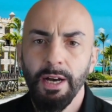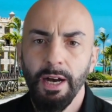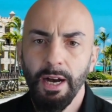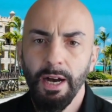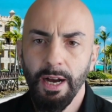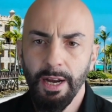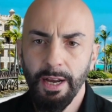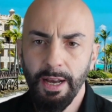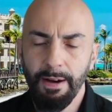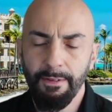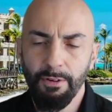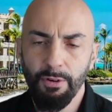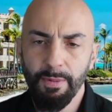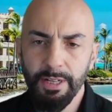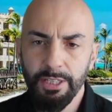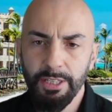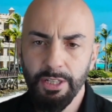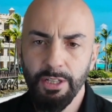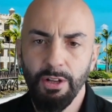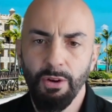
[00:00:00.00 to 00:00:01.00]

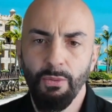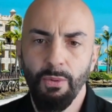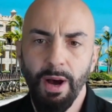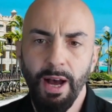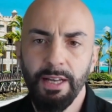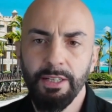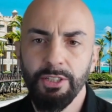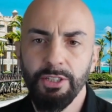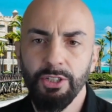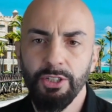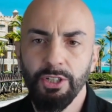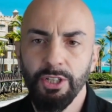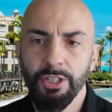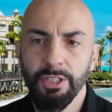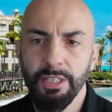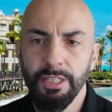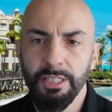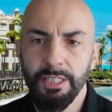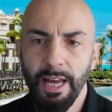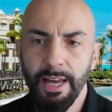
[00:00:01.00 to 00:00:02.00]
Governments in the West
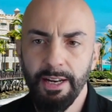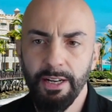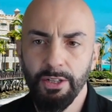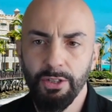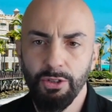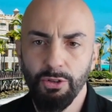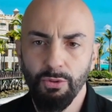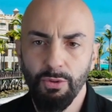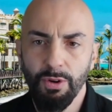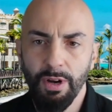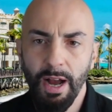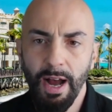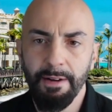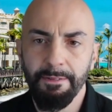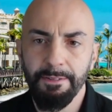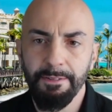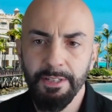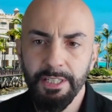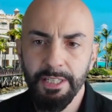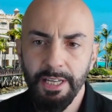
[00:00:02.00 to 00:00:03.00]
just decided to
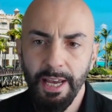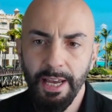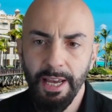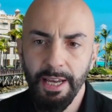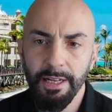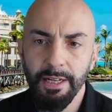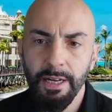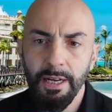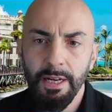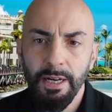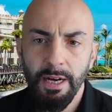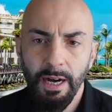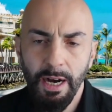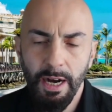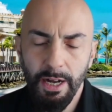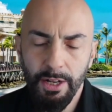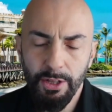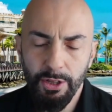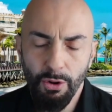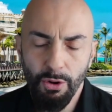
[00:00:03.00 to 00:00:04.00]
confiscate
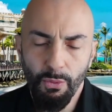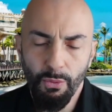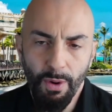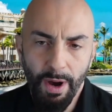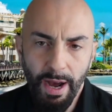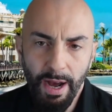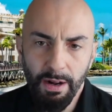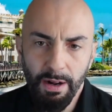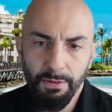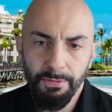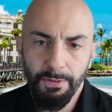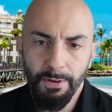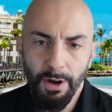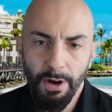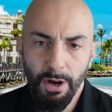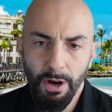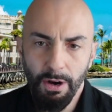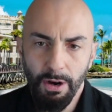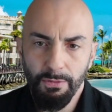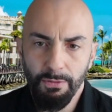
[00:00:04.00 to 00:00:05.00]
the wealth
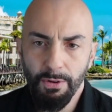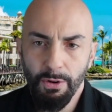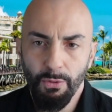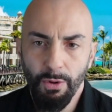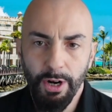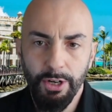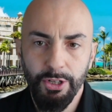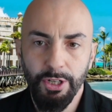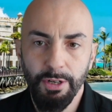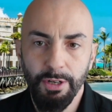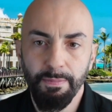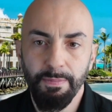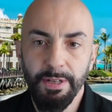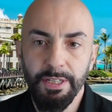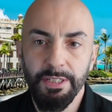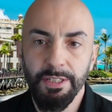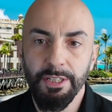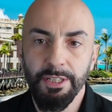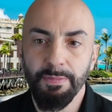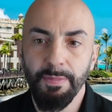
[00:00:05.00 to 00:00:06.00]
of Russian
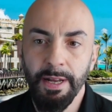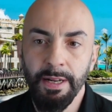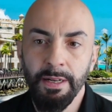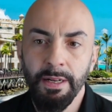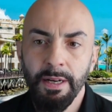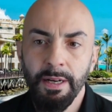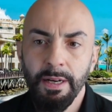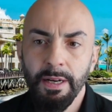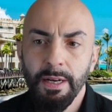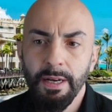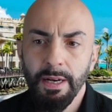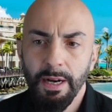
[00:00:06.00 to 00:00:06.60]
businessmen.